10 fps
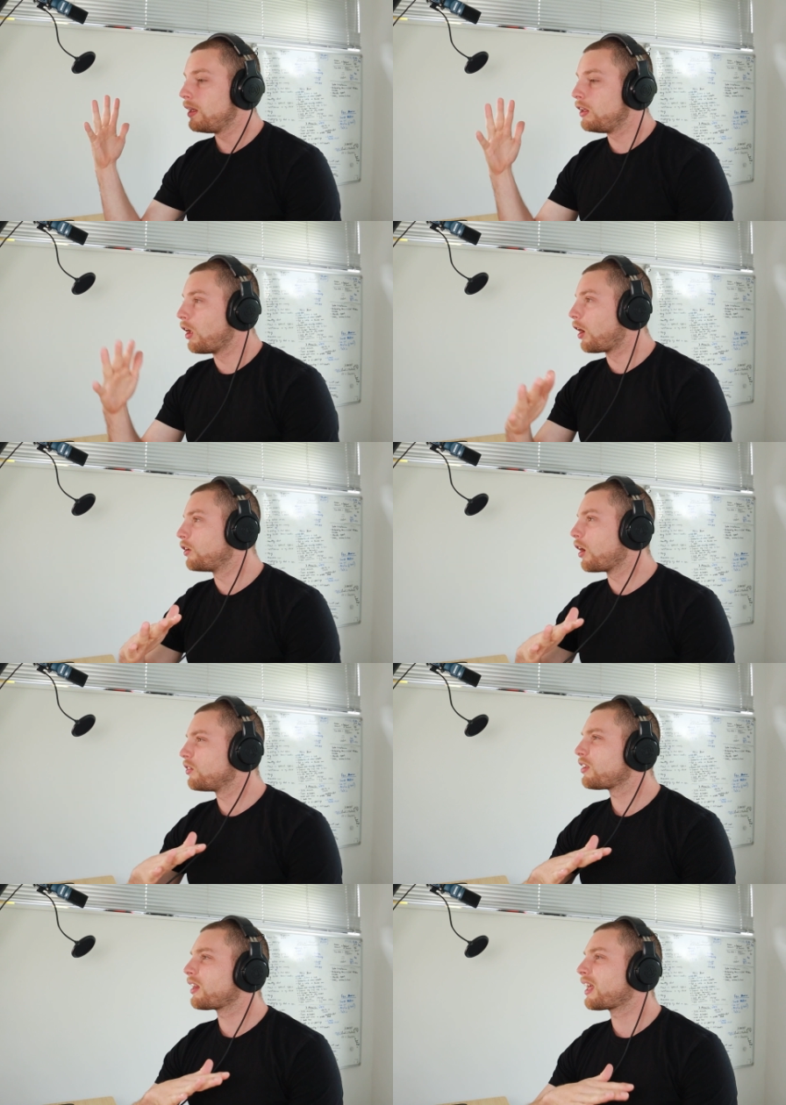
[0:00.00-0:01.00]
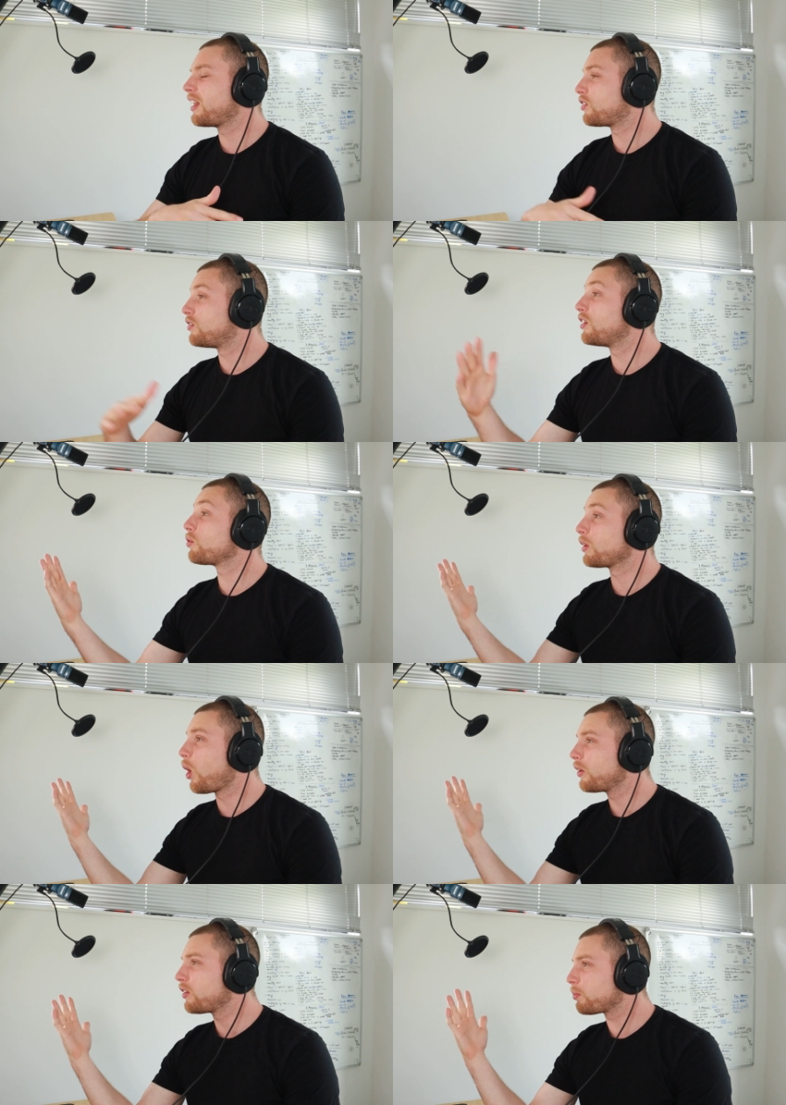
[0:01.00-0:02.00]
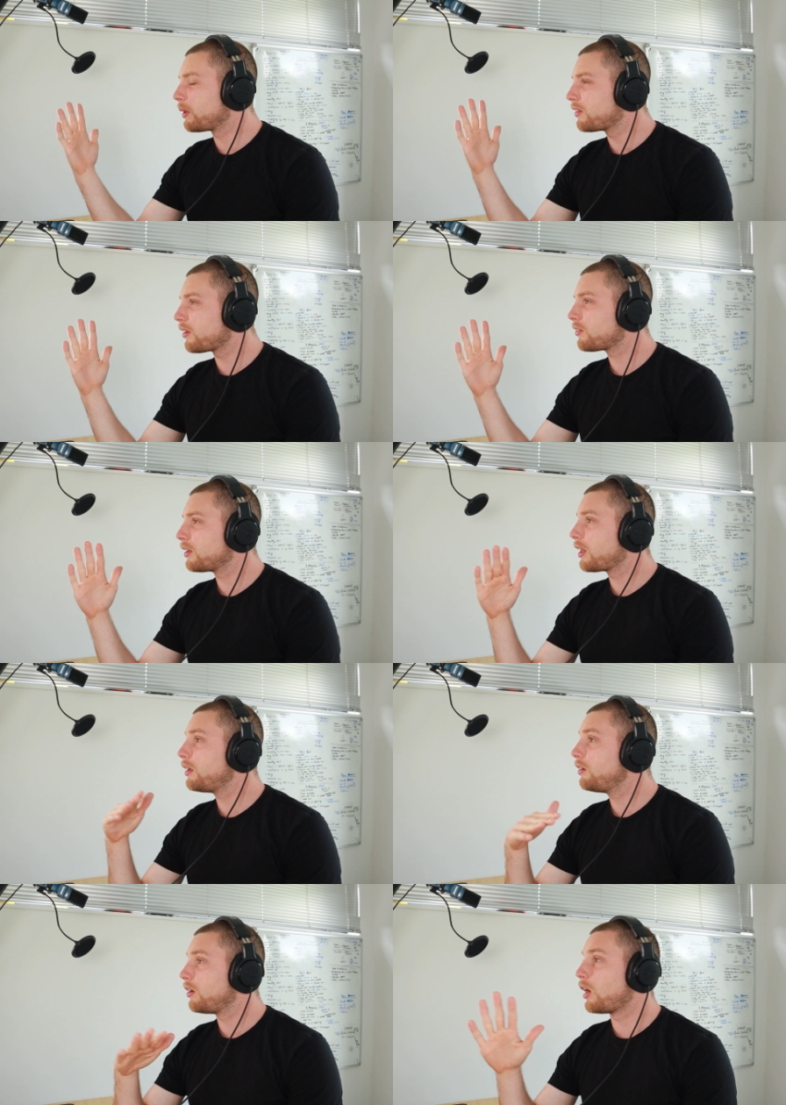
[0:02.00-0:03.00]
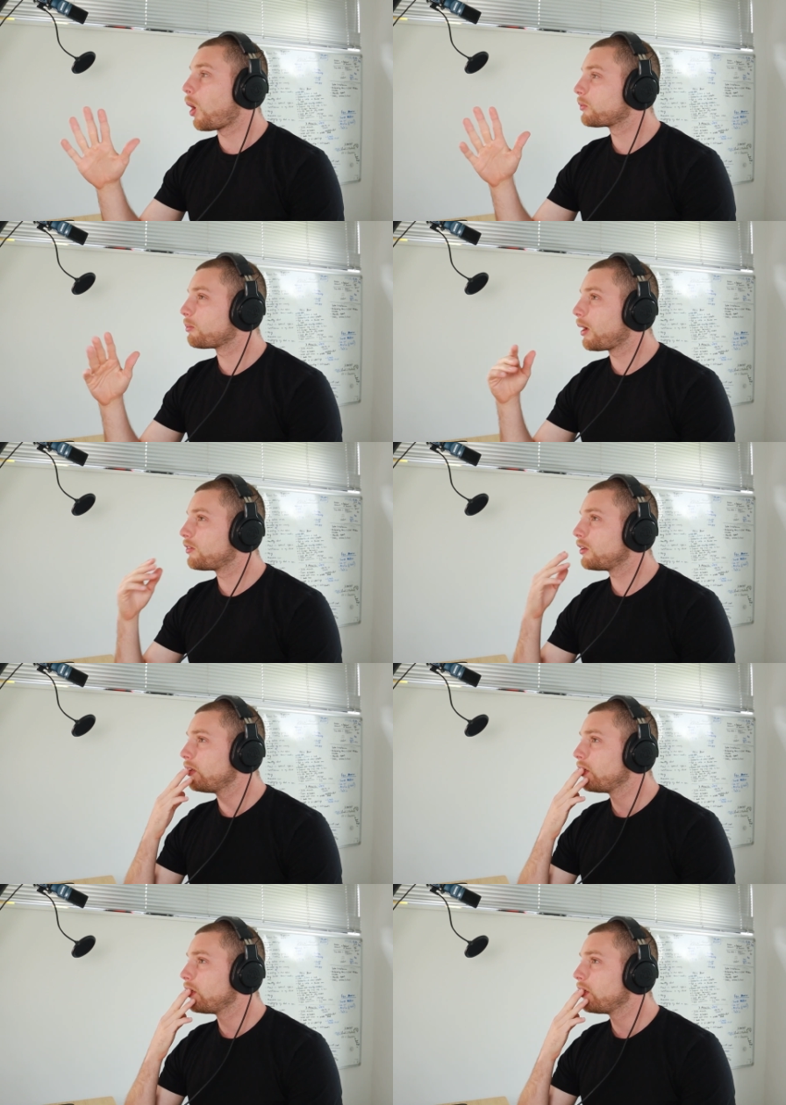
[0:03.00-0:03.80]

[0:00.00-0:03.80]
are you saying like kind of just disregard the split testing then and optimizing?